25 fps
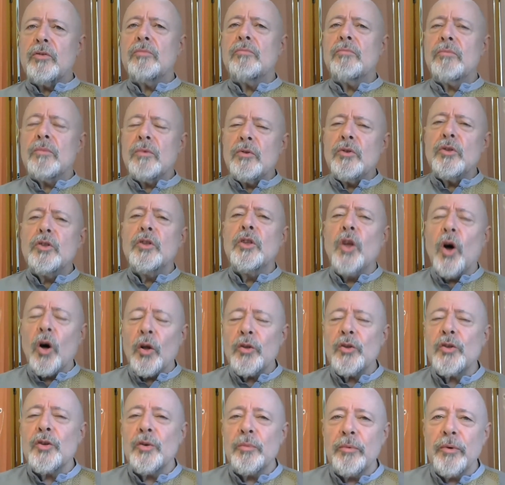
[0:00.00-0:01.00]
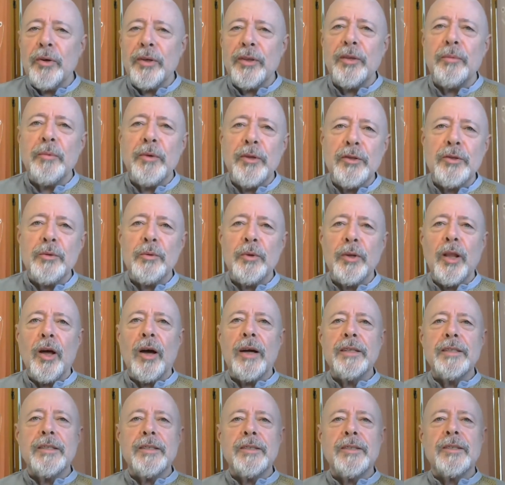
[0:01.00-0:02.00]
not to bring them into a
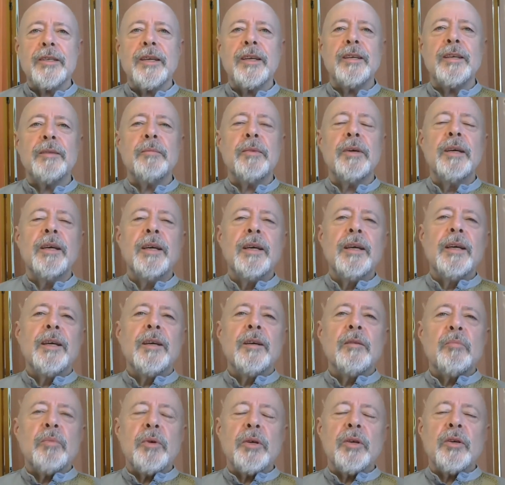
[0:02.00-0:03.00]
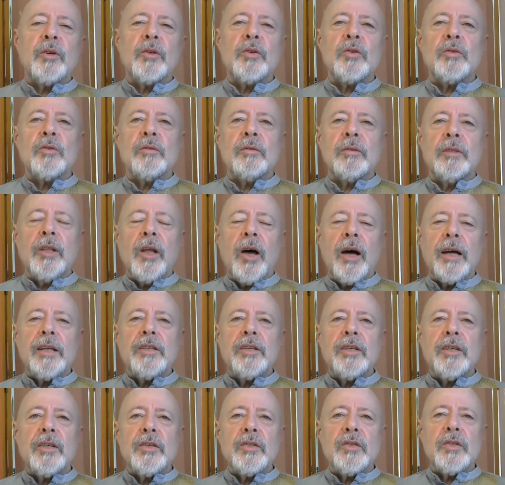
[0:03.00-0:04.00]
lighting scheme, because
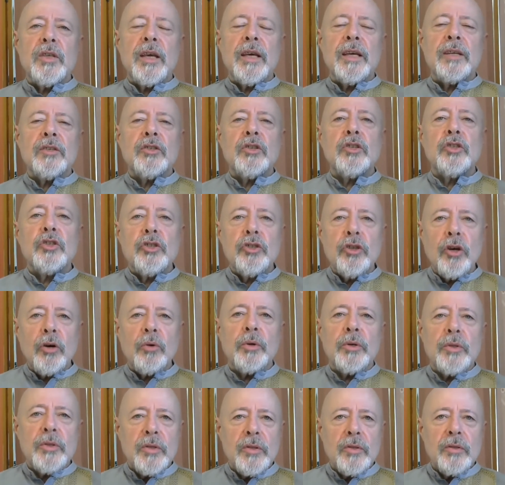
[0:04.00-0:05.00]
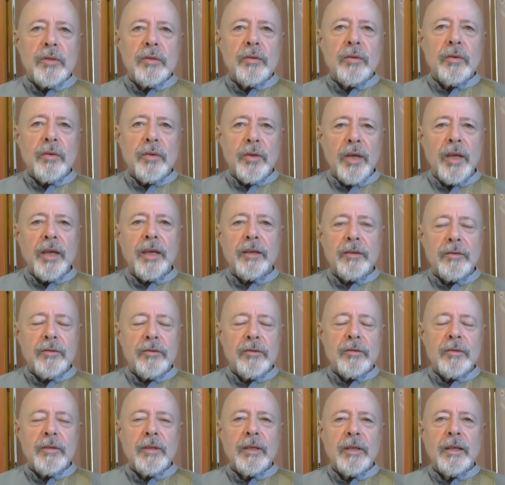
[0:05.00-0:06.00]
lighting is there to show us
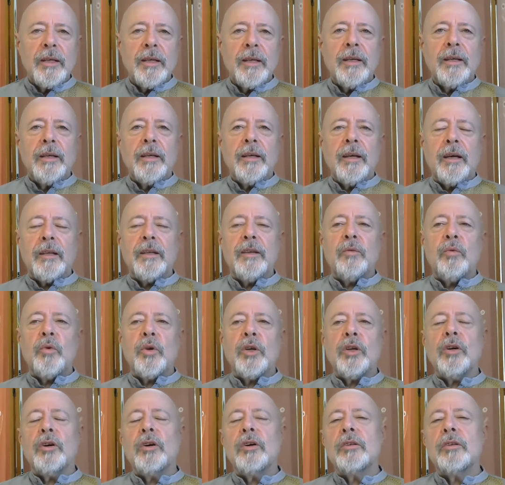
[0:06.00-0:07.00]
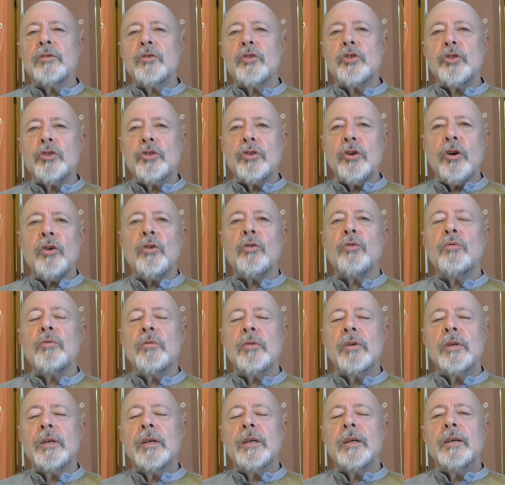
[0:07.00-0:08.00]
things. And if we can't show
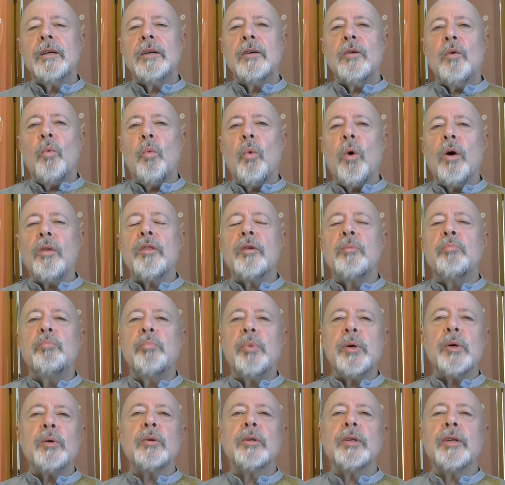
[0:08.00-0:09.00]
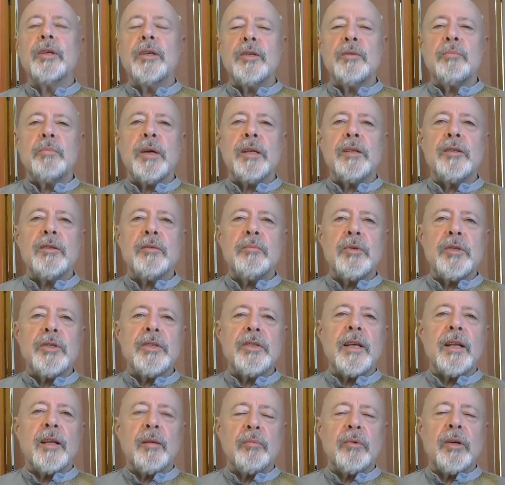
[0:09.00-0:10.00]
what the building is meant to be
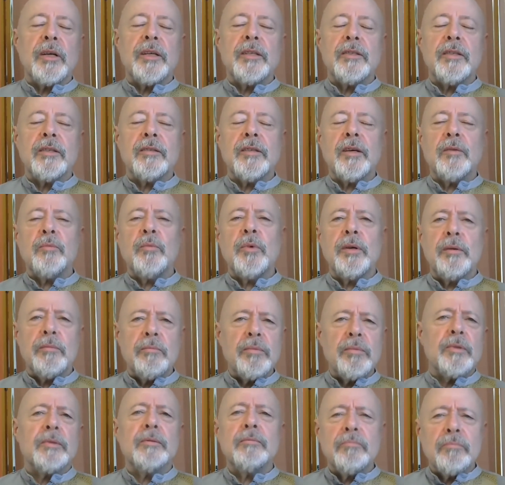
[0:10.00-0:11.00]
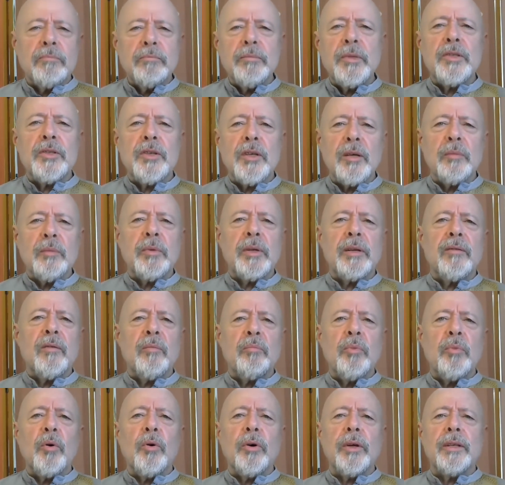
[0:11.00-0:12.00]
celebrating, then we're missing a bit of a
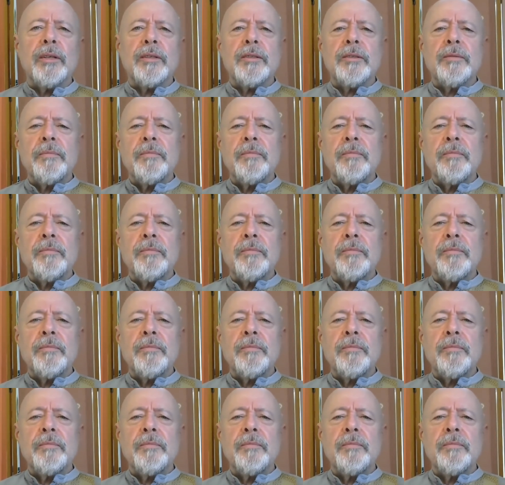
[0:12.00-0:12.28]
point.